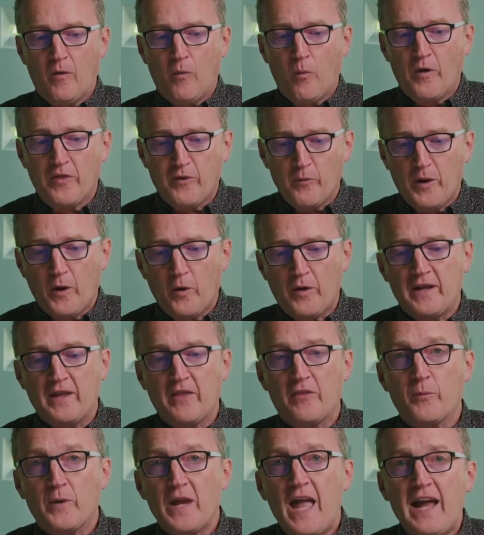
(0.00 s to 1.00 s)
whether we're looking
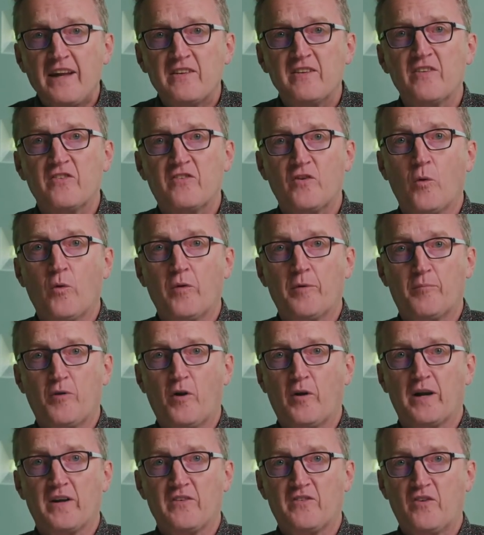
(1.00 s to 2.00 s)
at the reactants or the
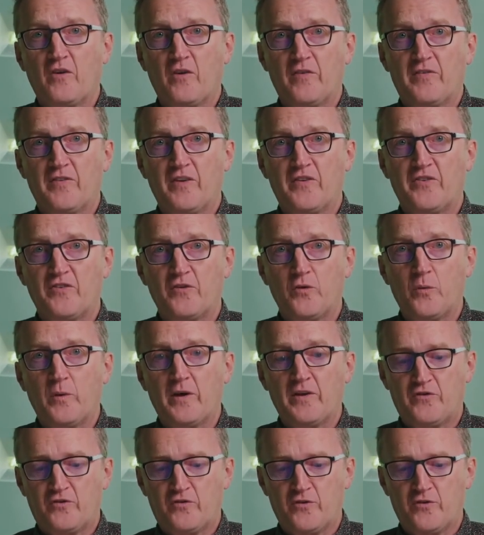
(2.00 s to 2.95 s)
products. This is always